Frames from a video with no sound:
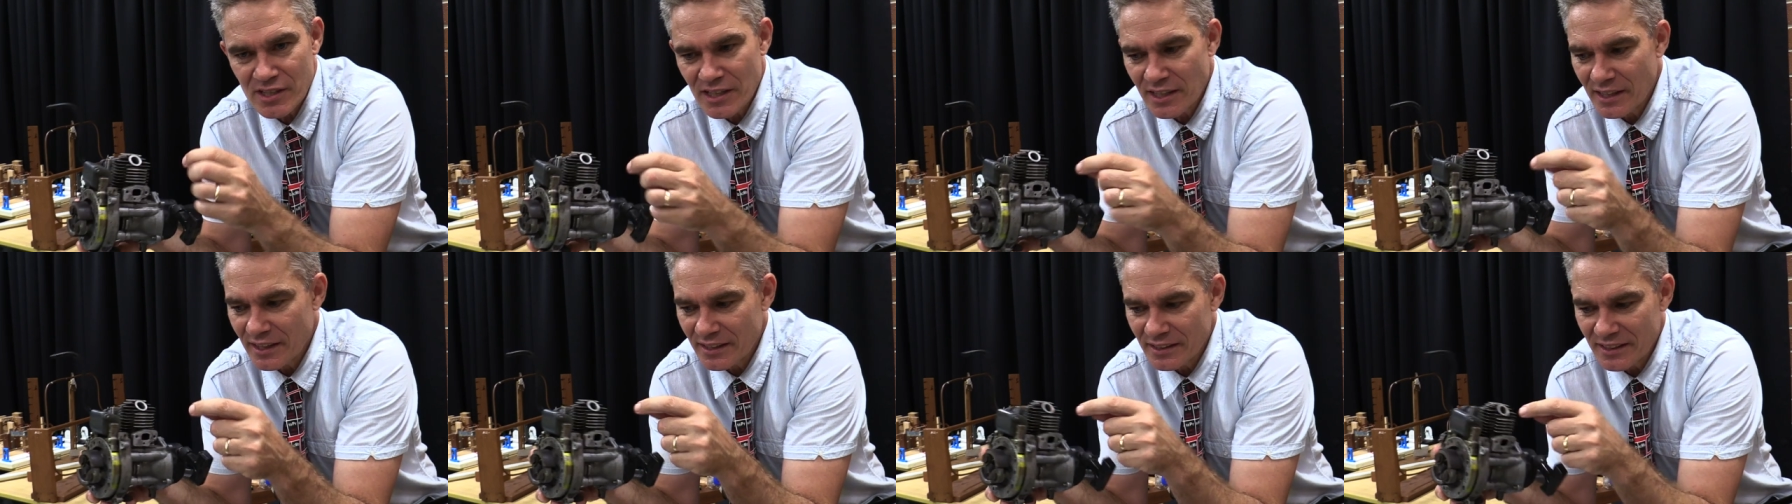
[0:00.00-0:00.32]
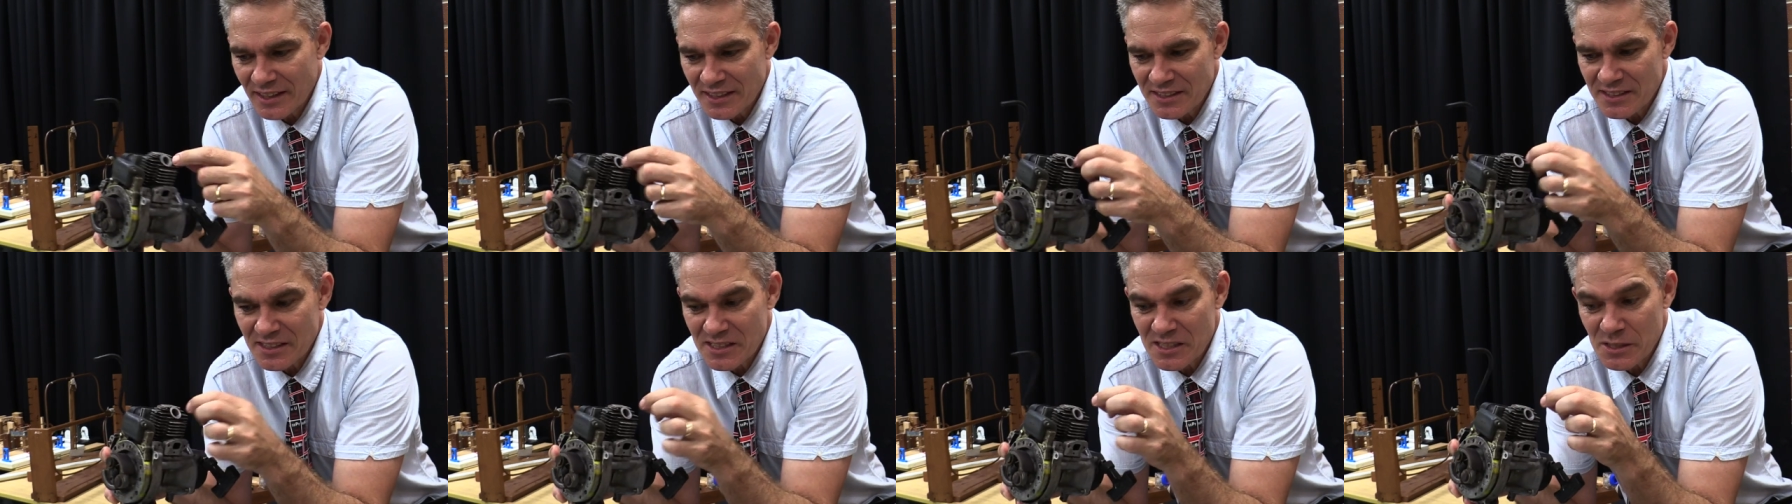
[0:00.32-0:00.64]
in and
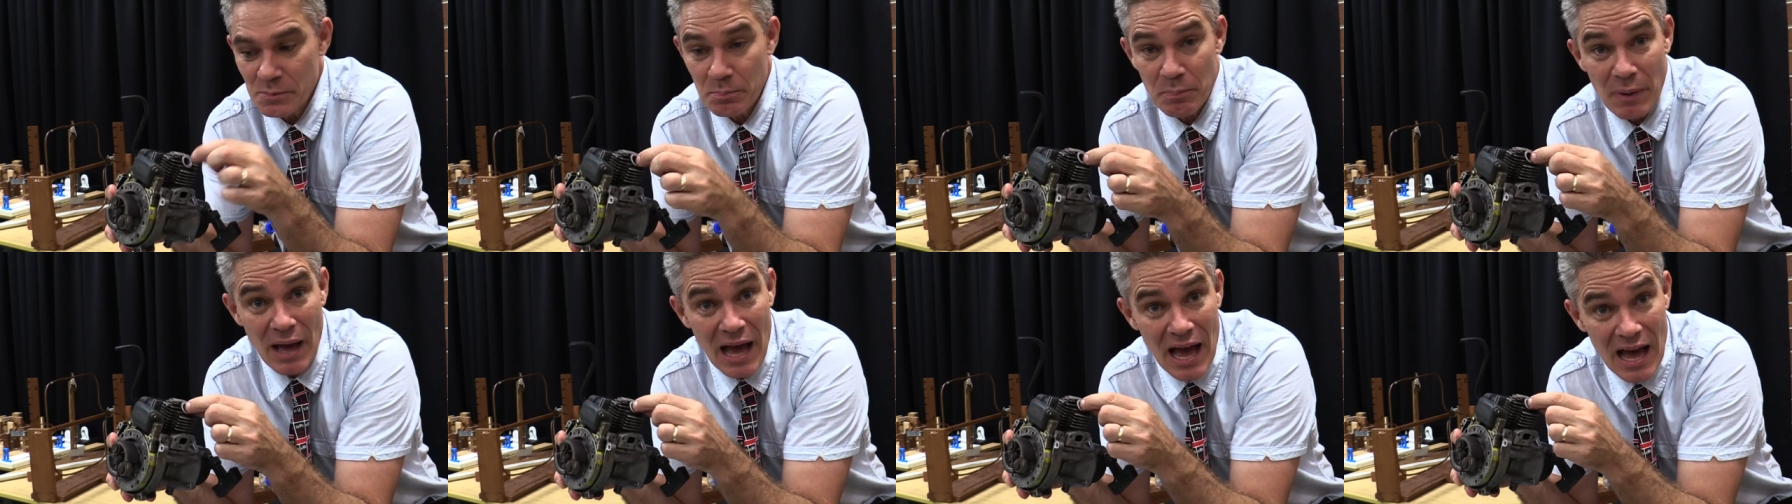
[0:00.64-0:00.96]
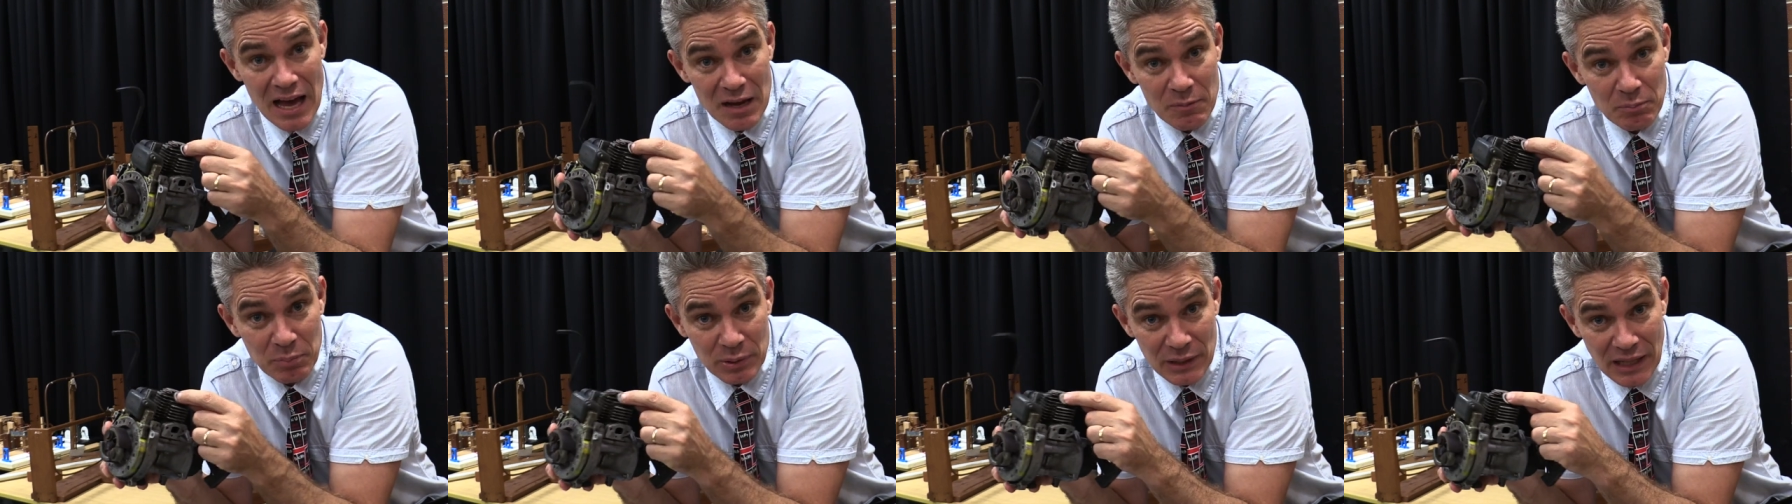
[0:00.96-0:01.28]
there's a
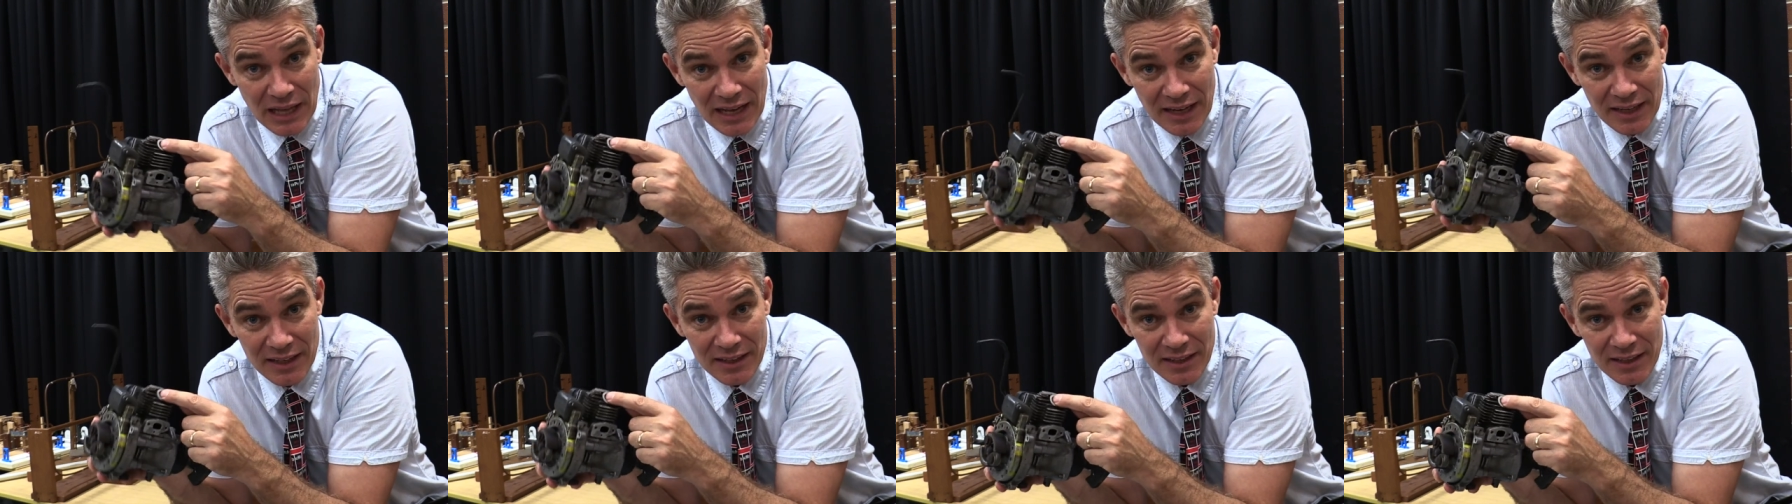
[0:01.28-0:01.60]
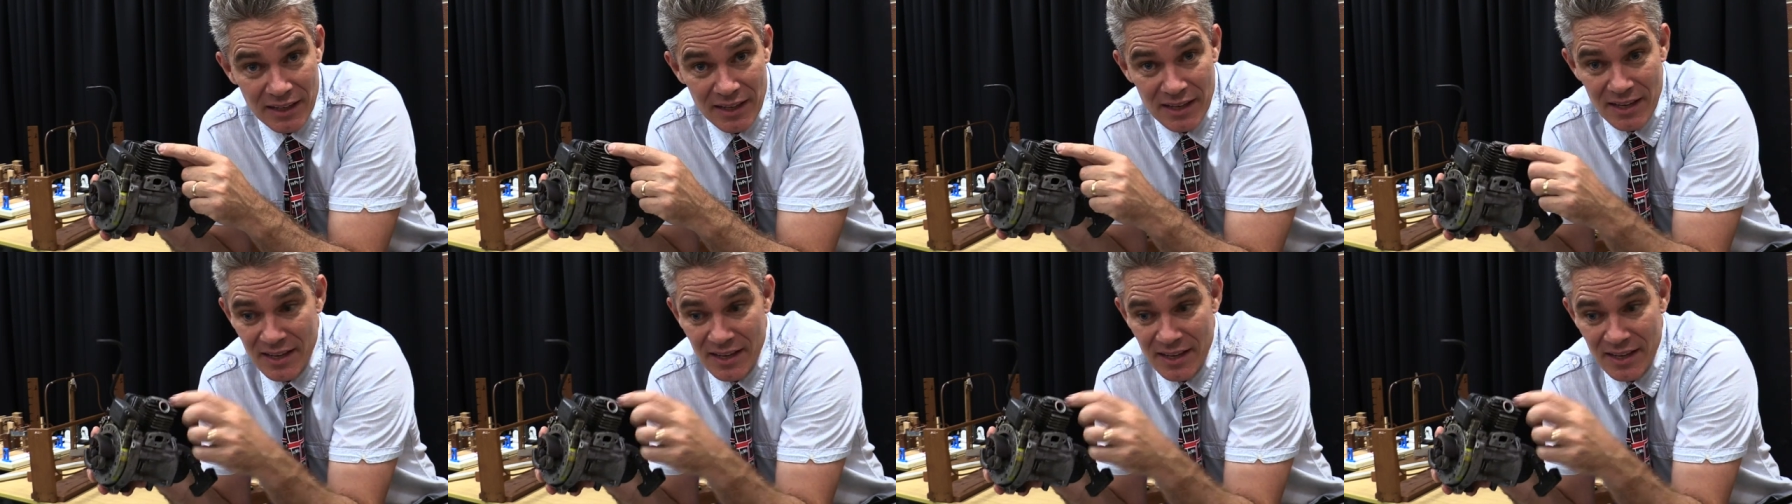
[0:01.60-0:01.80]
spark plug.